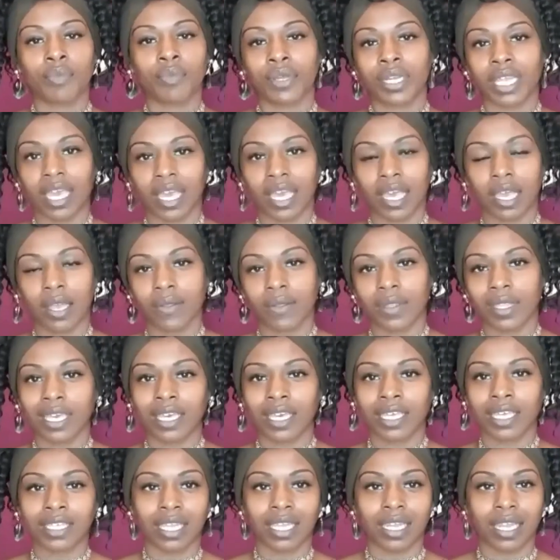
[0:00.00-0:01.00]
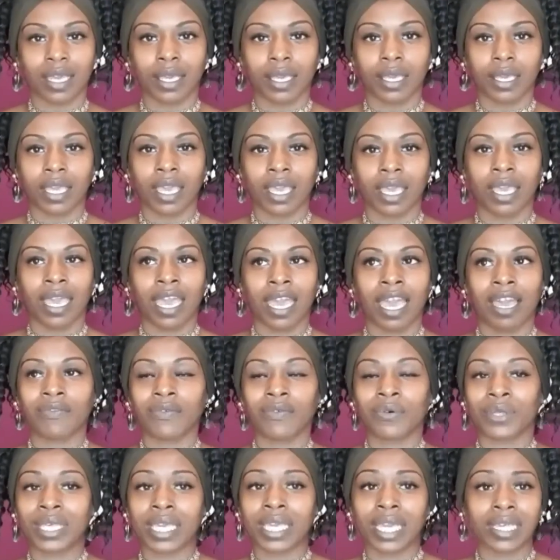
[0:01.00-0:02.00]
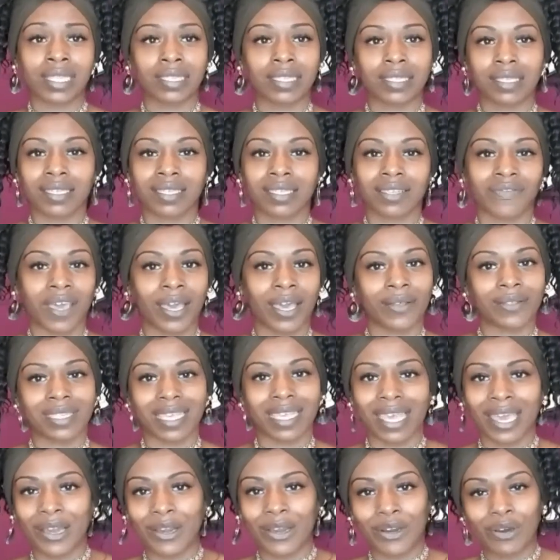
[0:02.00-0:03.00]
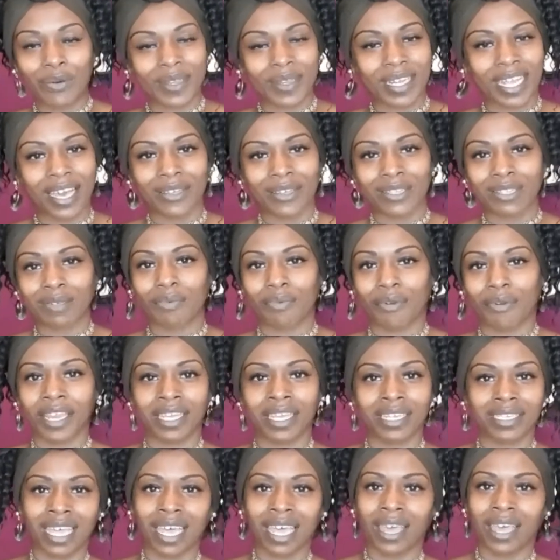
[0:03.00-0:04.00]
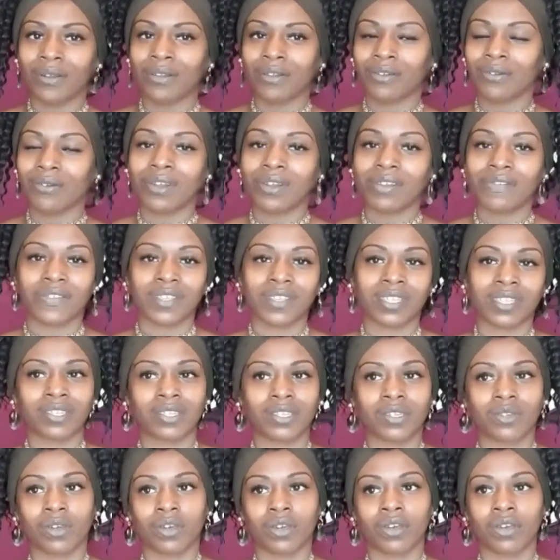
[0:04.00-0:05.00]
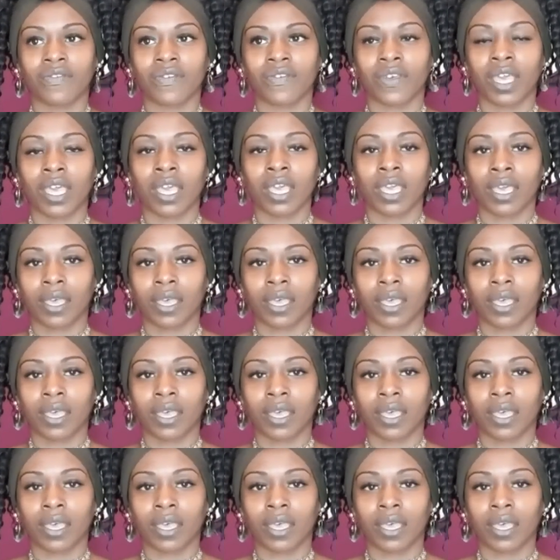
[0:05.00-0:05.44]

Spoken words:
put it out there, to like have all the answers of how to help and how to break it down and all of this stuff.